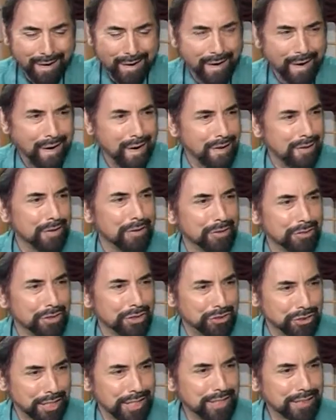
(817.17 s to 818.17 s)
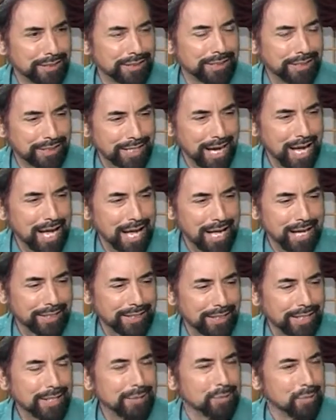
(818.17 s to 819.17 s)
all the things that God
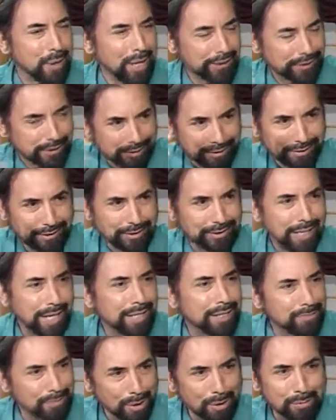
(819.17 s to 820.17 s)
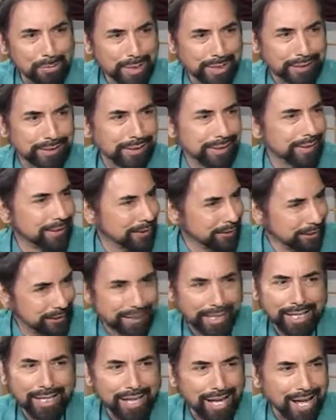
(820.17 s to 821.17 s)
wants us to take a moment to
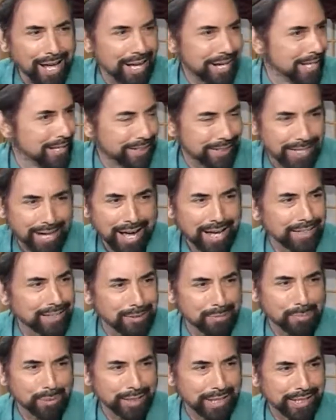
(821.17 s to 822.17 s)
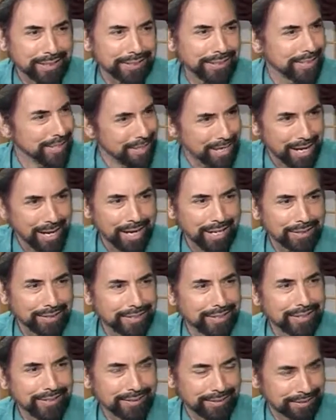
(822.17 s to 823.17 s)
Selah and contemplate on
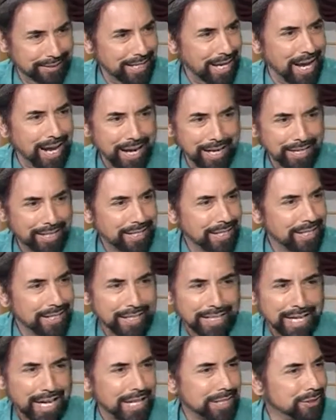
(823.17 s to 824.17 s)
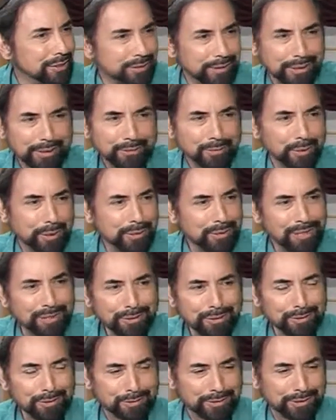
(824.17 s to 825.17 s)
this day. And there, when
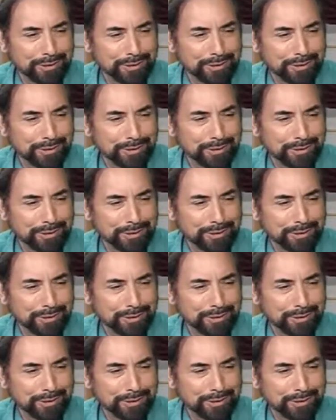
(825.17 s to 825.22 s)
you